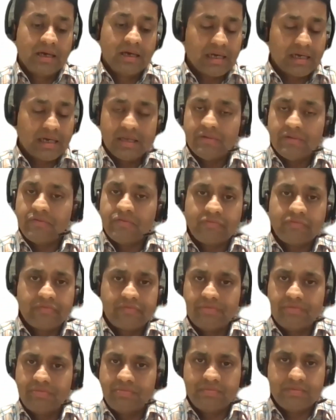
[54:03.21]
Again,
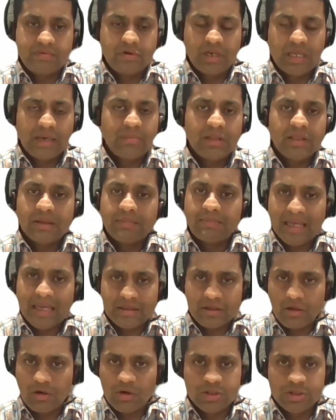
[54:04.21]
to label the
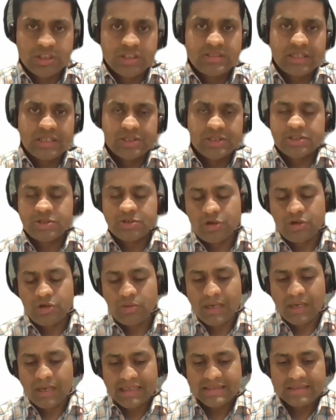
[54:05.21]
pathologies, I showed
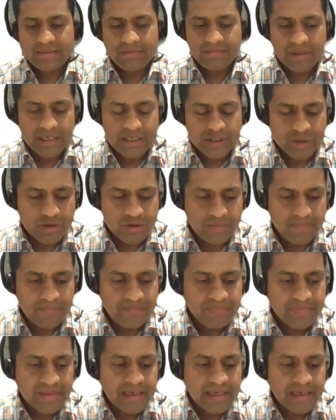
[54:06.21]
you by example and so on.